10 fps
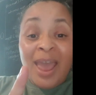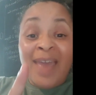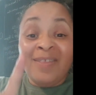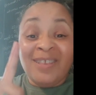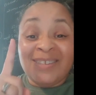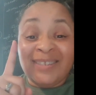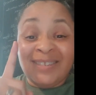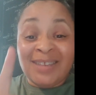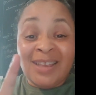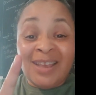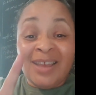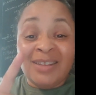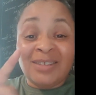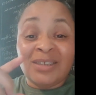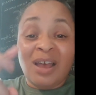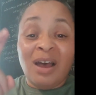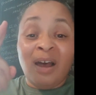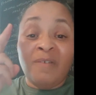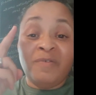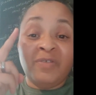and the sins
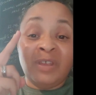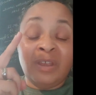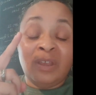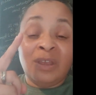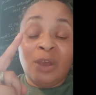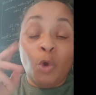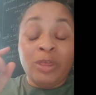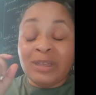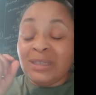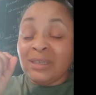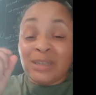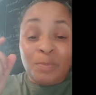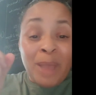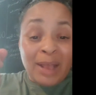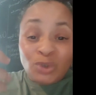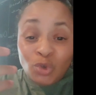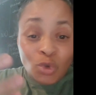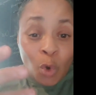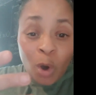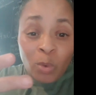of the or the sins of the
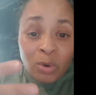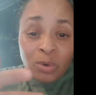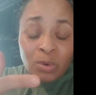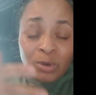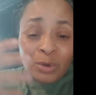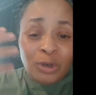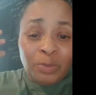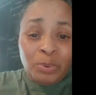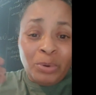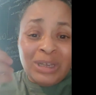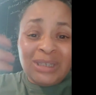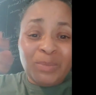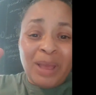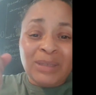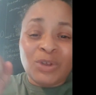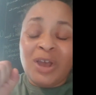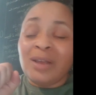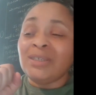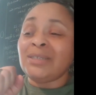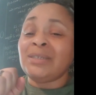pastoral, the priest, the pastor,
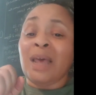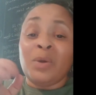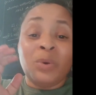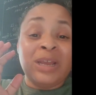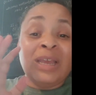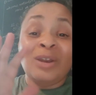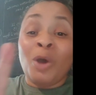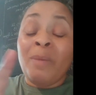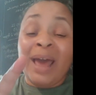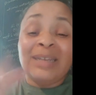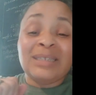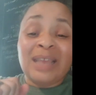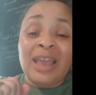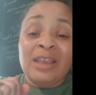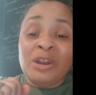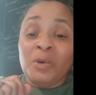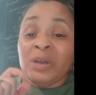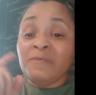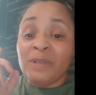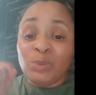because I don't want to hit nobody saying, you know,
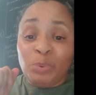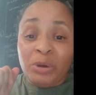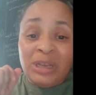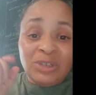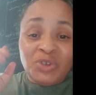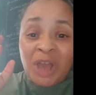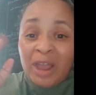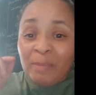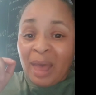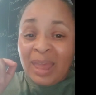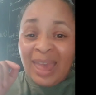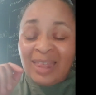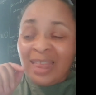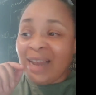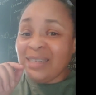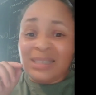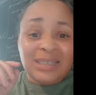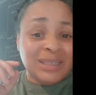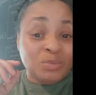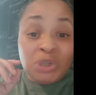if it's priest, you're talking about
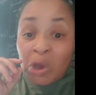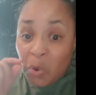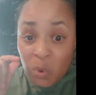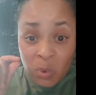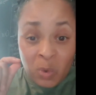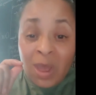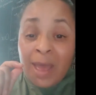Catholicism. No,